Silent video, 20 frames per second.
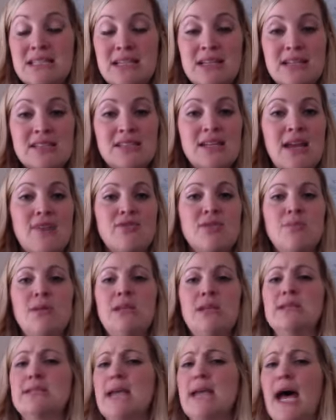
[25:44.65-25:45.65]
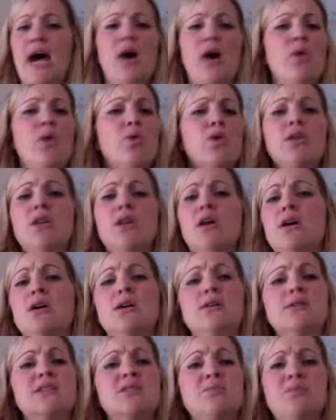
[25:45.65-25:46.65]
It doesn't have to be this
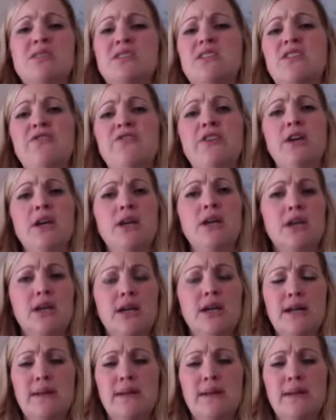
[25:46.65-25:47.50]
hour-long specific